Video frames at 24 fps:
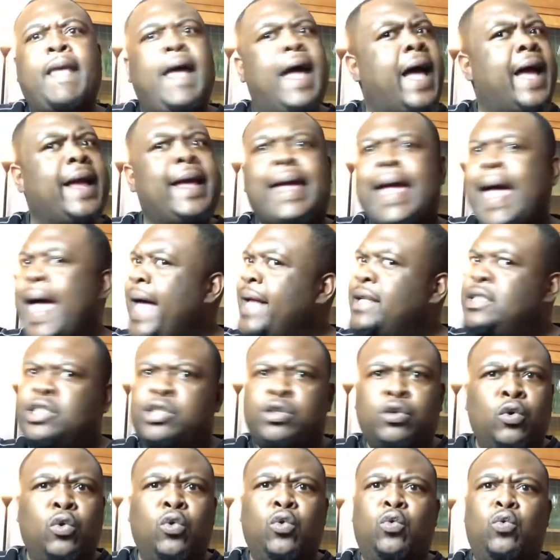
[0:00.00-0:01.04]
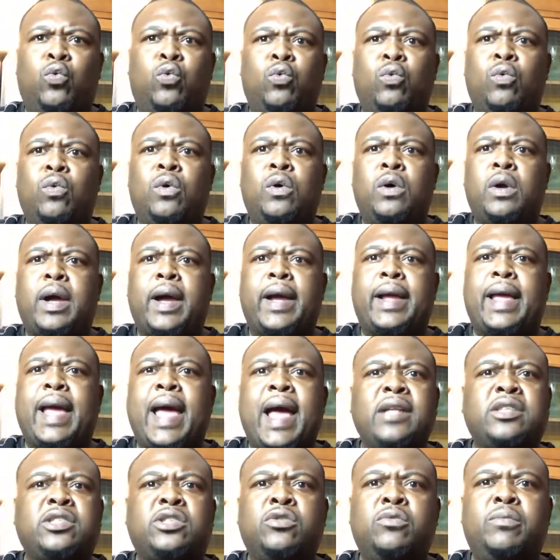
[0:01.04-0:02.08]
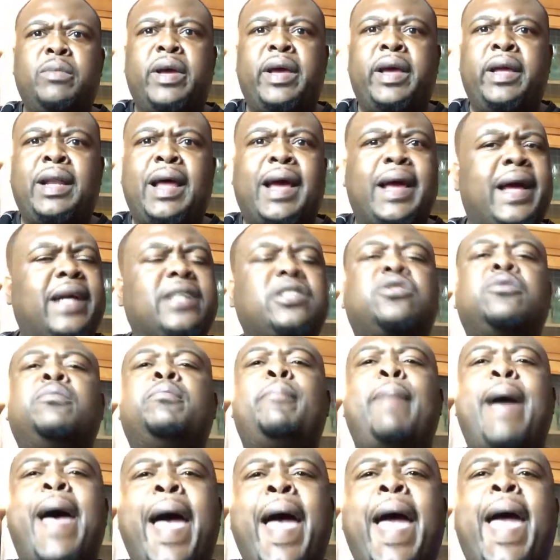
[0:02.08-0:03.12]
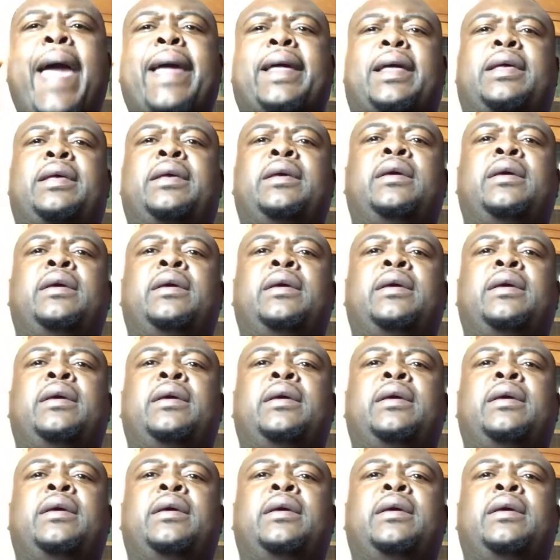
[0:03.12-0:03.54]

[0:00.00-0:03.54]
I got you. I got you, man. I got your back.